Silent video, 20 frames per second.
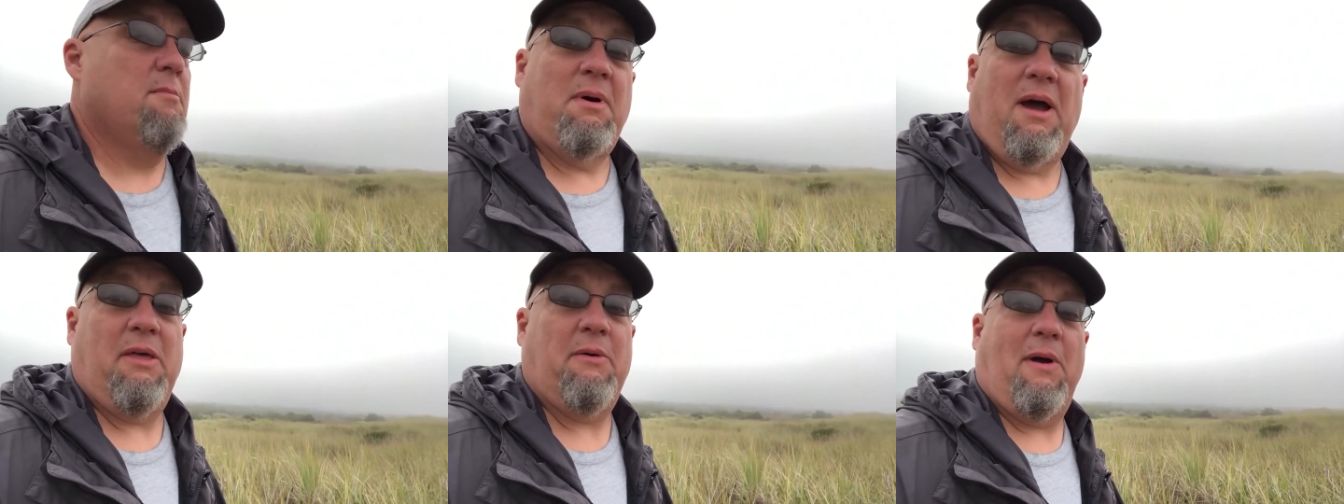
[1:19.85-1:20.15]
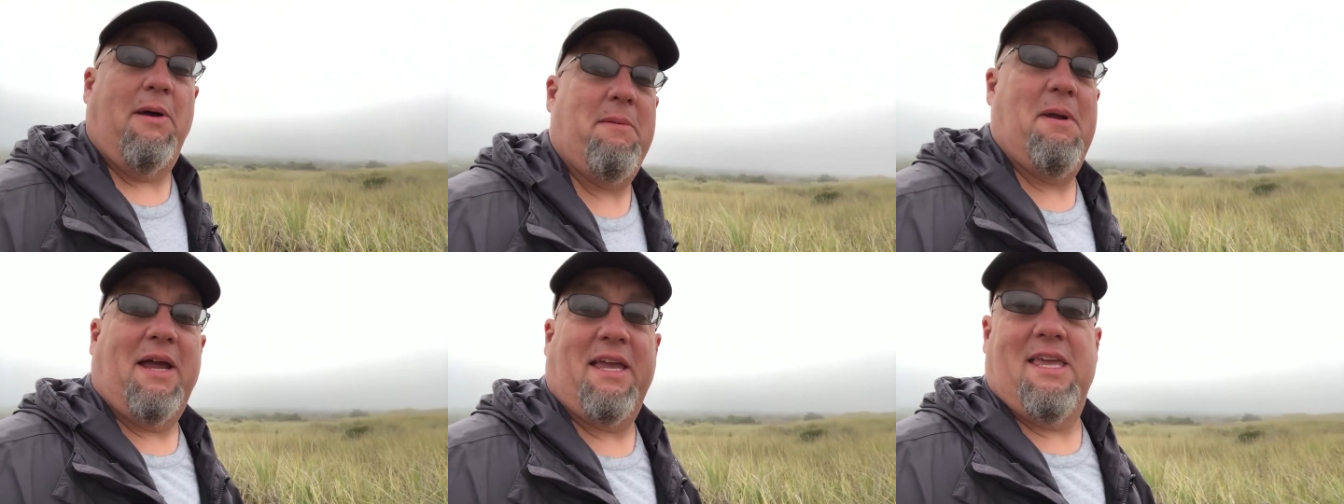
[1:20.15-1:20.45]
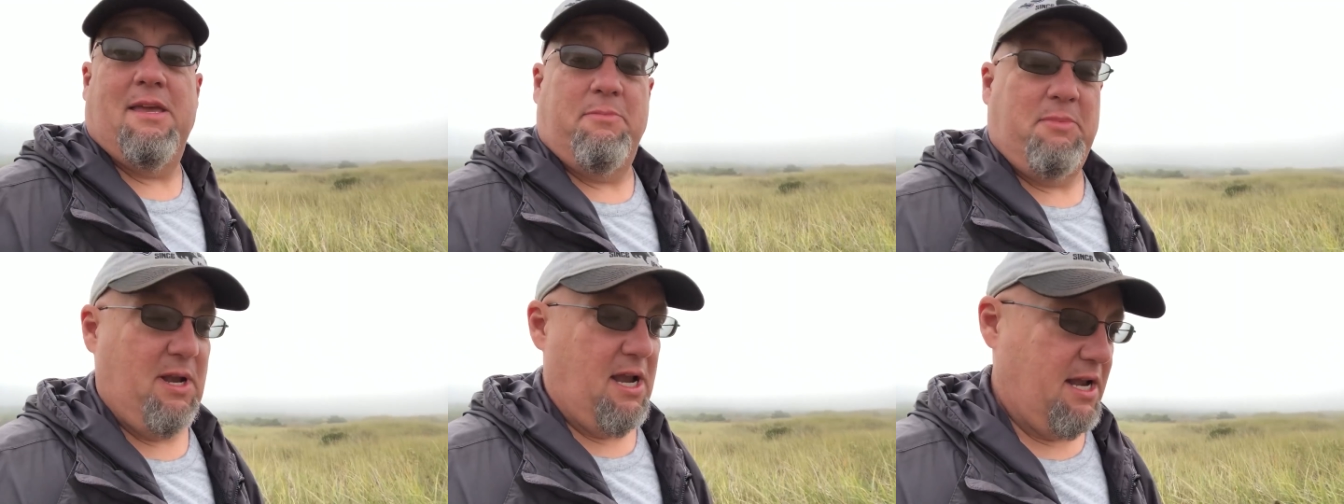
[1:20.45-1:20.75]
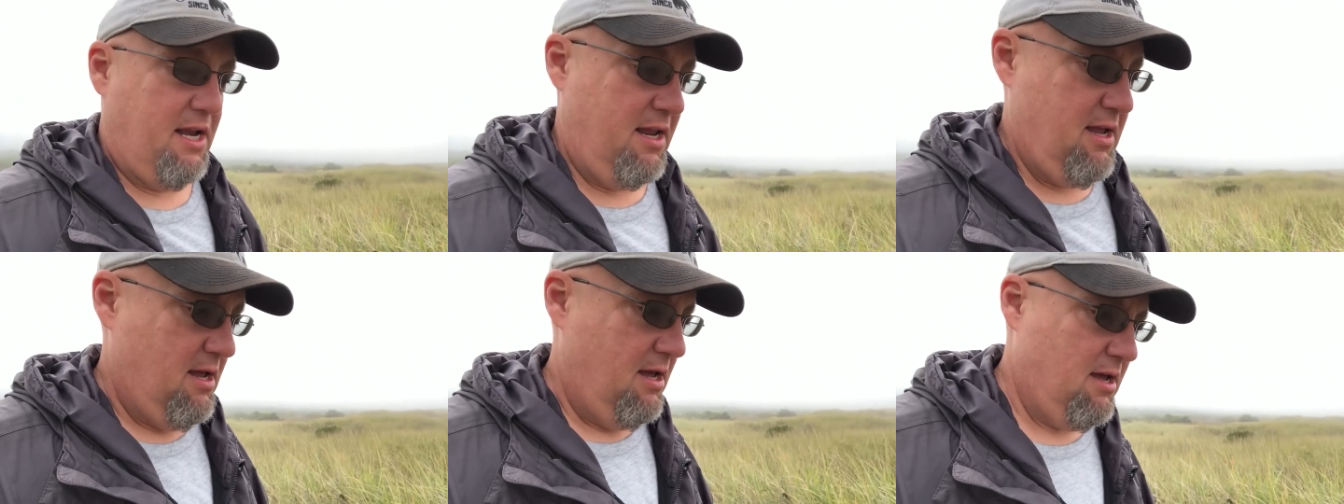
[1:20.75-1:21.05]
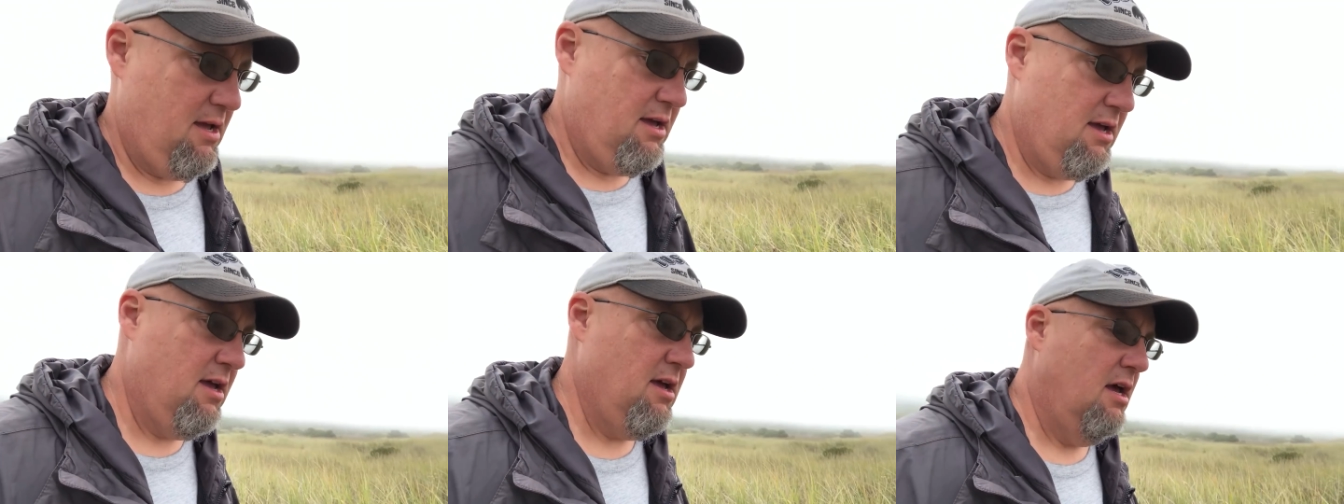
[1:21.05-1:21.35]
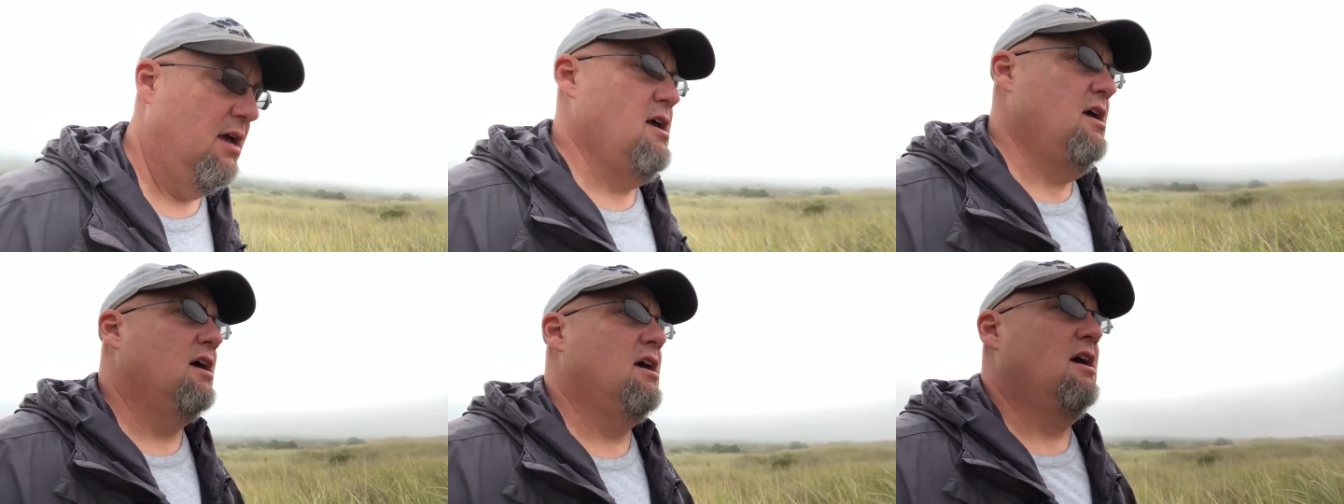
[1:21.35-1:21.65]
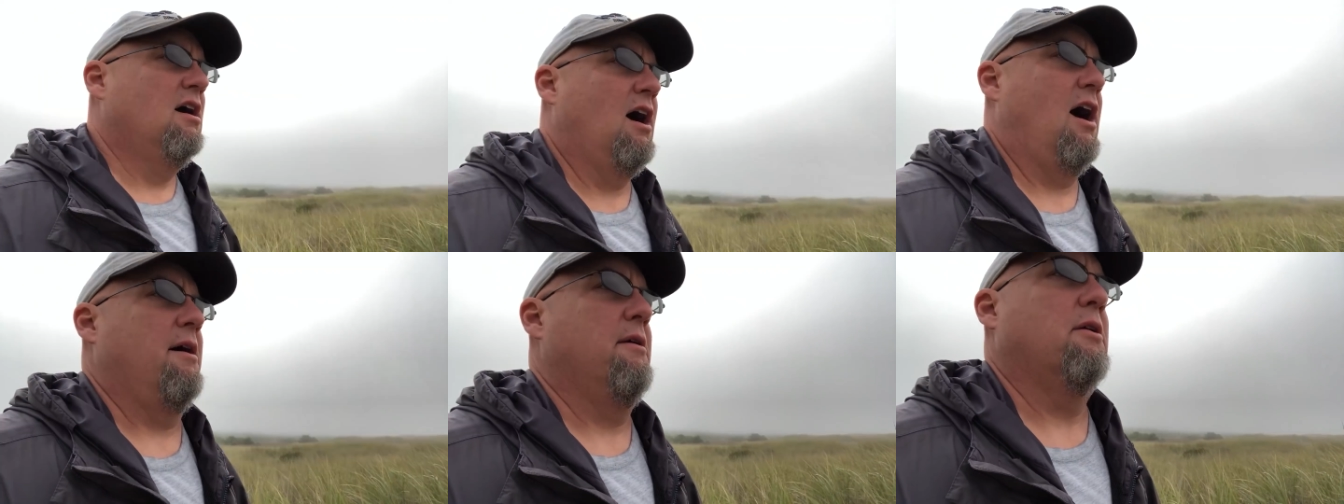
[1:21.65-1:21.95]
By the way, I'm not keeping any.
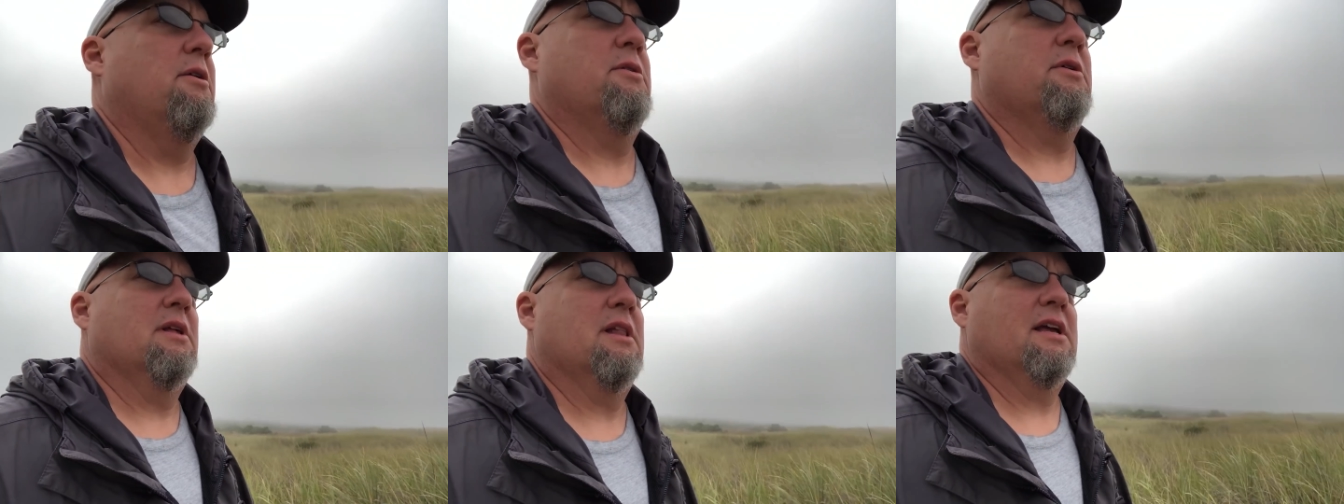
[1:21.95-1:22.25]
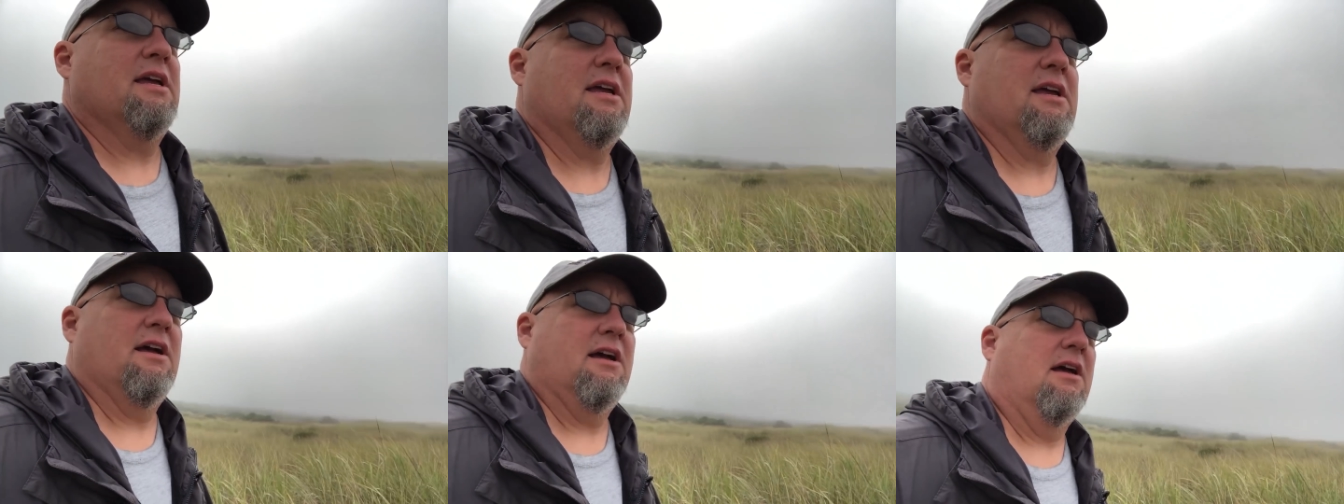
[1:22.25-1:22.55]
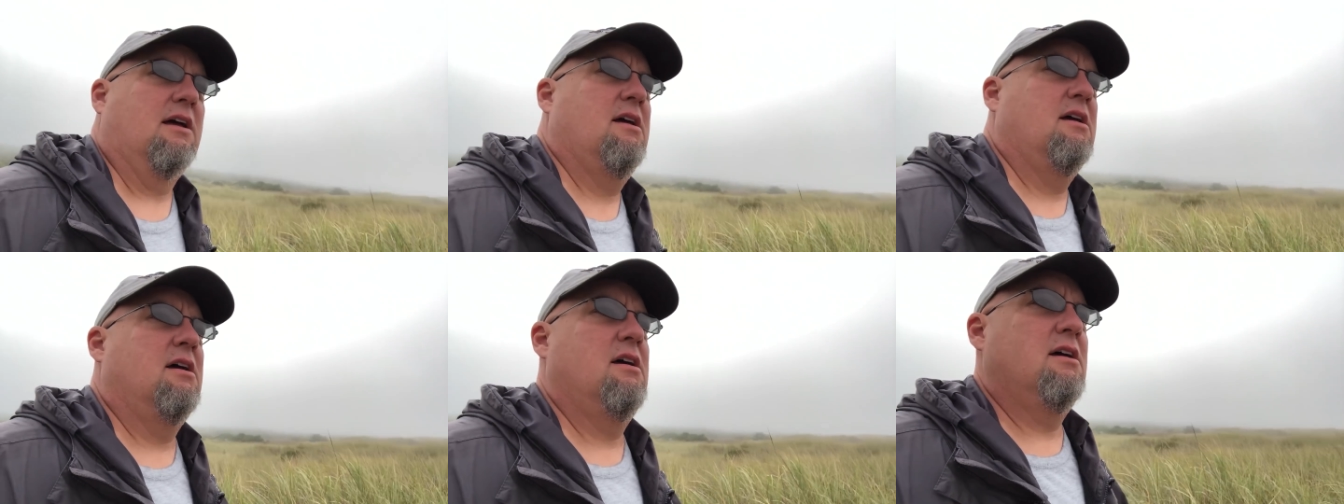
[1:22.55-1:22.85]
I don't really know